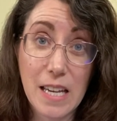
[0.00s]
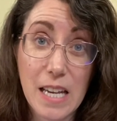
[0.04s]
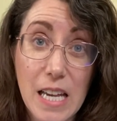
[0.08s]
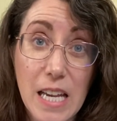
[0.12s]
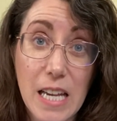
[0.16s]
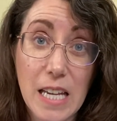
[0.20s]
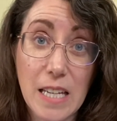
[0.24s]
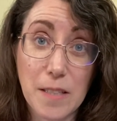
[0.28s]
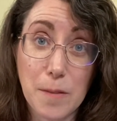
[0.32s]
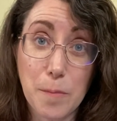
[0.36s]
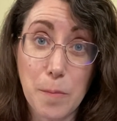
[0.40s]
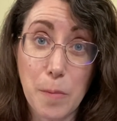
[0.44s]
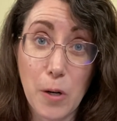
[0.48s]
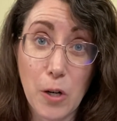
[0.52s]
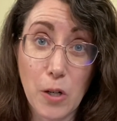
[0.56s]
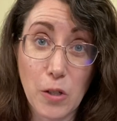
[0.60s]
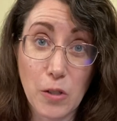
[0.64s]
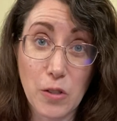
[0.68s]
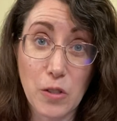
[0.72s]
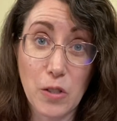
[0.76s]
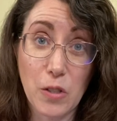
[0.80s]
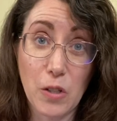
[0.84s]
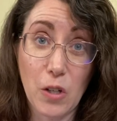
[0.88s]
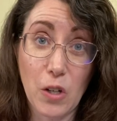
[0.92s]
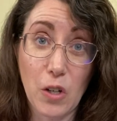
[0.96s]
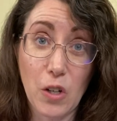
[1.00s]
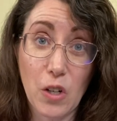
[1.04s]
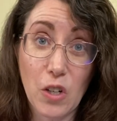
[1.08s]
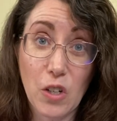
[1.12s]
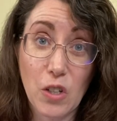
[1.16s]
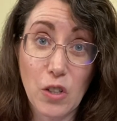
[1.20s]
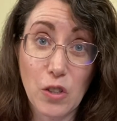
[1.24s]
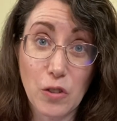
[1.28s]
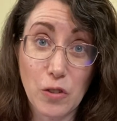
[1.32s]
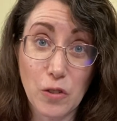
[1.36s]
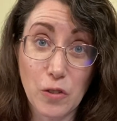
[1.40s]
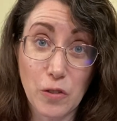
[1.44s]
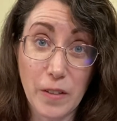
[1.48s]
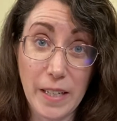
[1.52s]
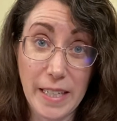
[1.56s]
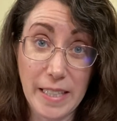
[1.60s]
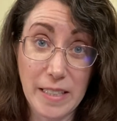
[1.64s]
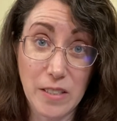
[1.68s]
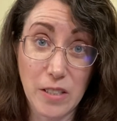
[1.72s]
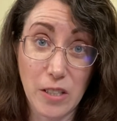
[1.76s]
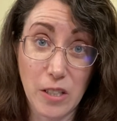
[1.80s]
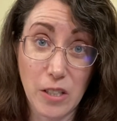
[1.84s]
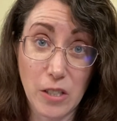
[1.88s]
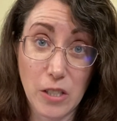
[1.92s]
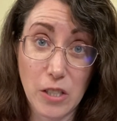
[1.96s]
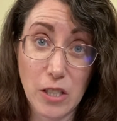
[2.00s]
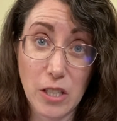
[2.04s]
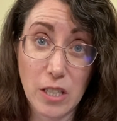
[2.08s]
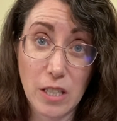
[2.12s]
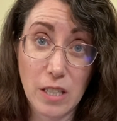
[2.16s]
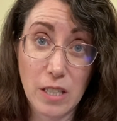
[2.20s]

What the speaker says: is personal research.